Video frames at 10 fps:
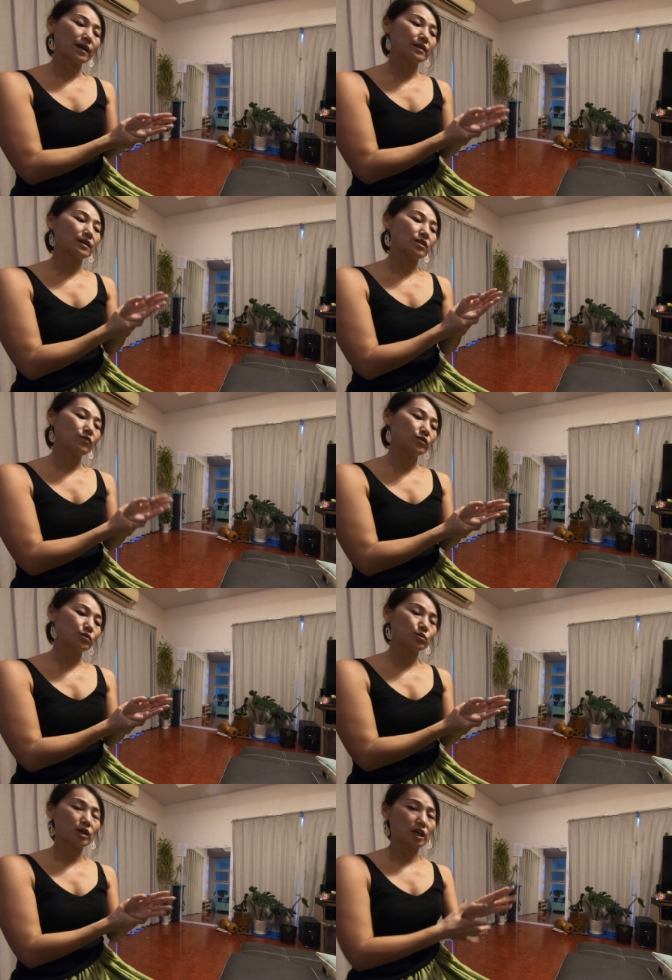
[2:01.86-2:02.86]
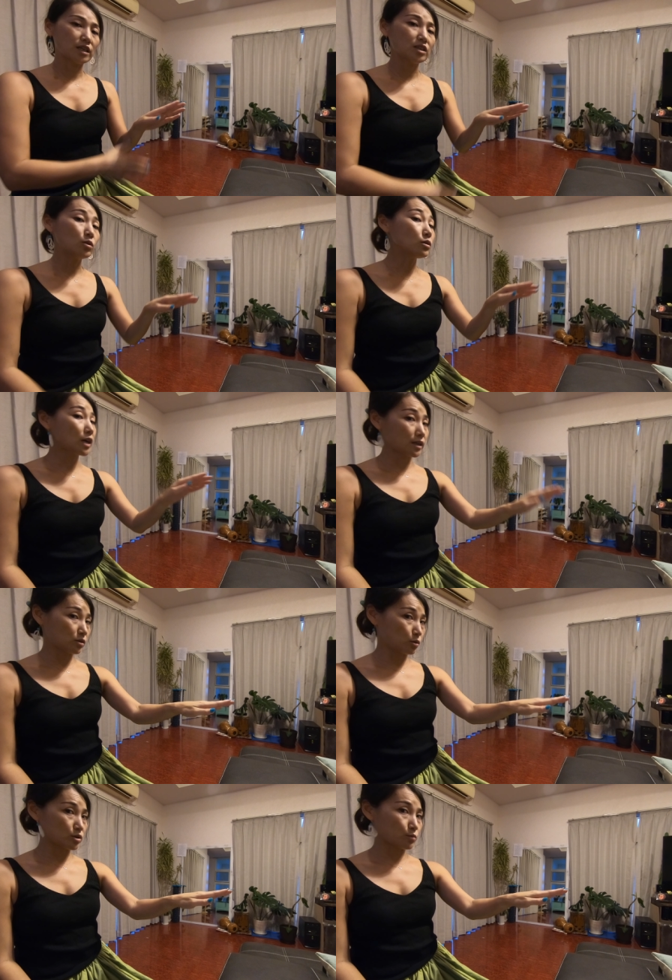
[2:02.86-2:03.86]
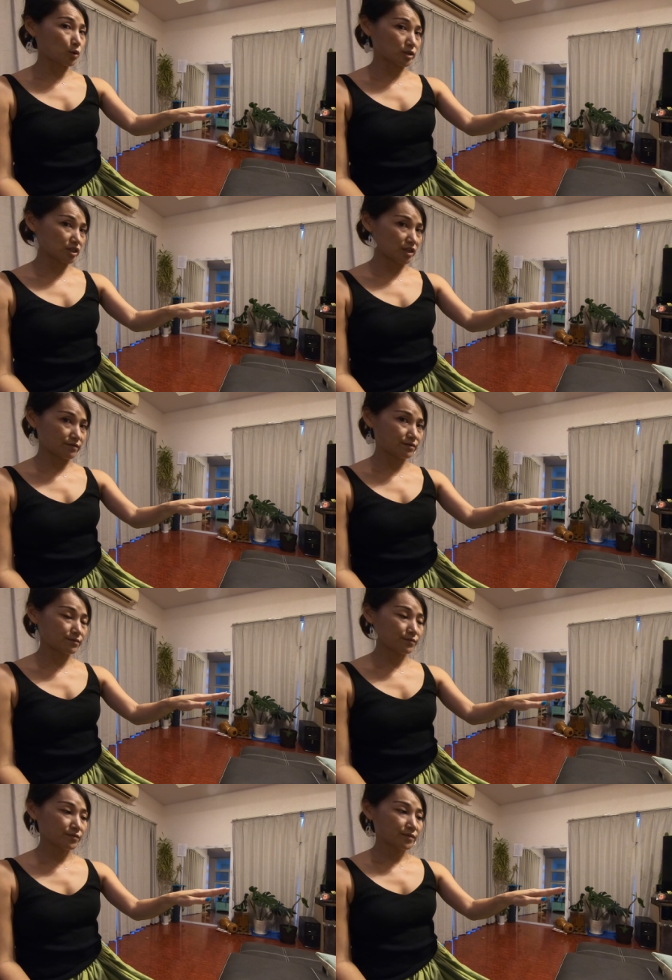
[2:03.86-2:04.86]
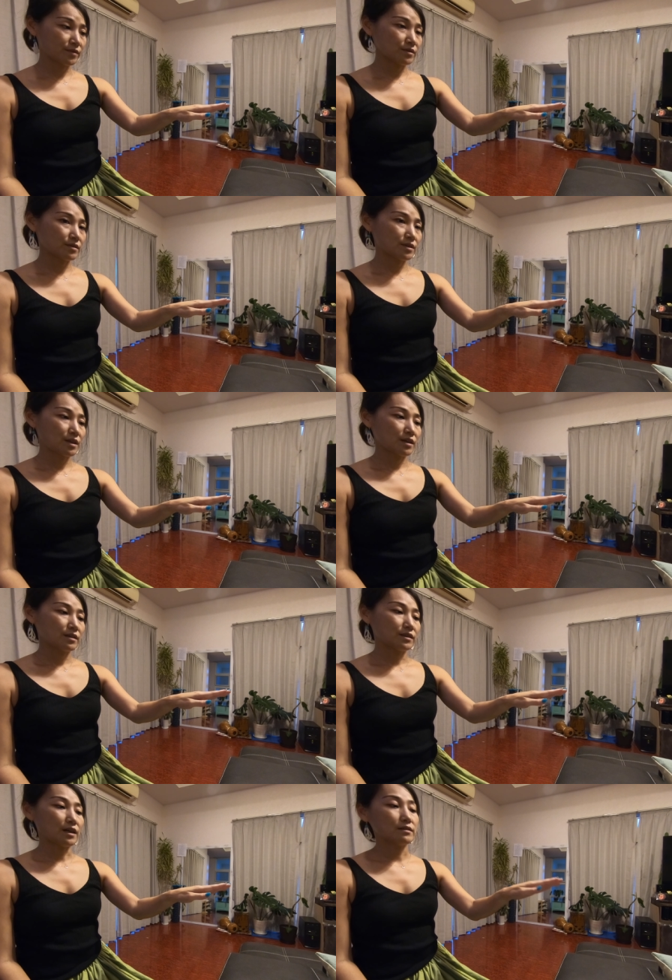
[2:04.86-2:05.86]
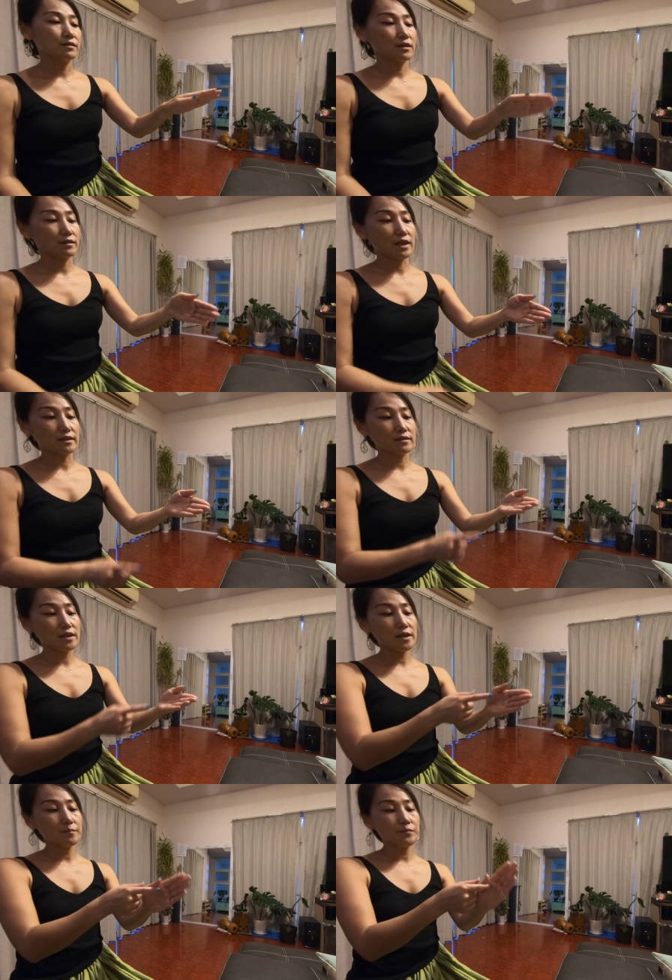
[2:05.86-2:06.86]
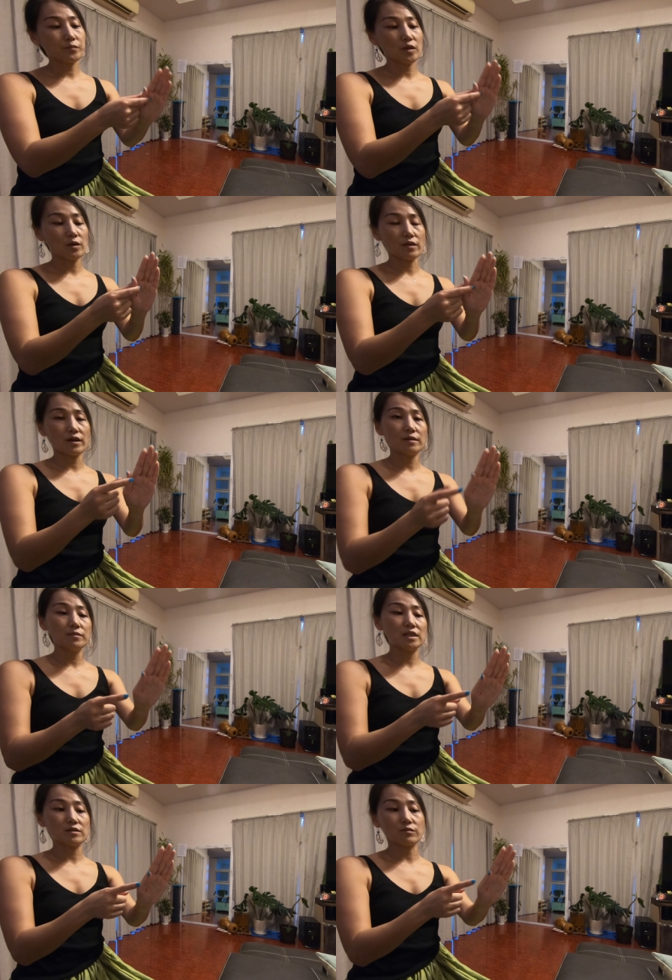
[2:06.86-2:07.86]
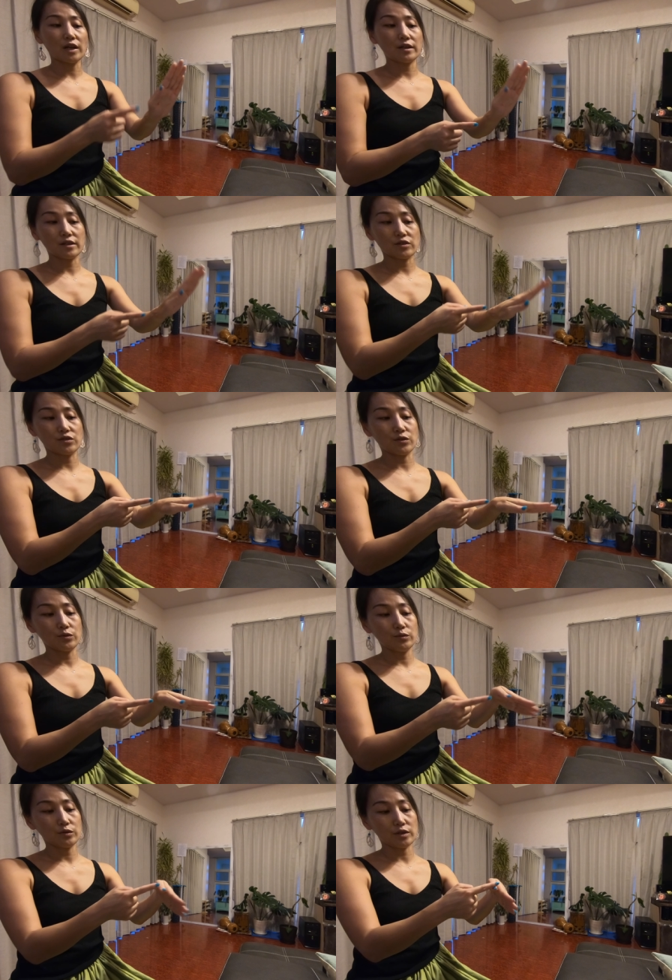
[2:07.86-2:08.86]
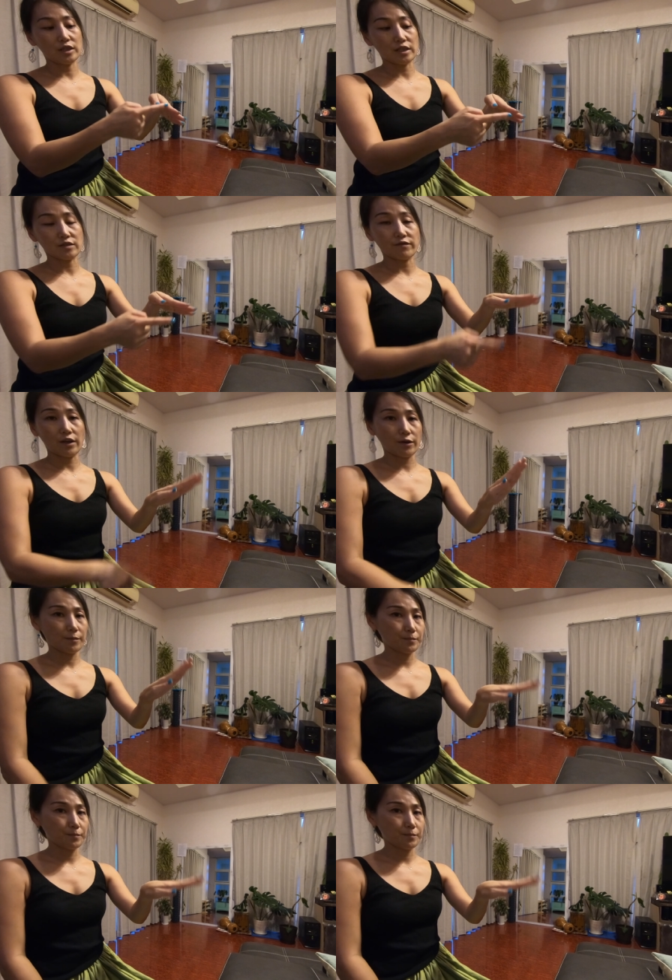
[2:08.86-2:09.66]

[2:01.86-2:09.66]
And if you do a kahiko, kahiko is more stiff. Yeah, and that time, your thumb is right next to your index finger.